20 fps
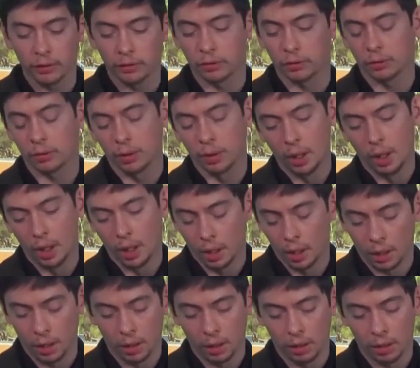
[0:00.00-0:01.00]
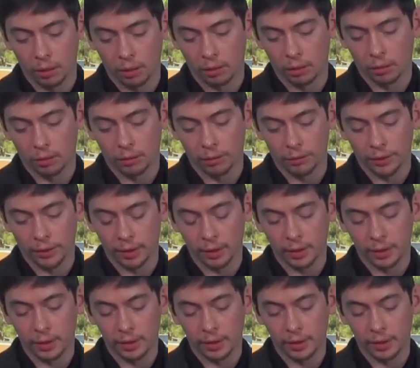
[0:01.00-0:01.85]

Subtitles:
technological tools that we use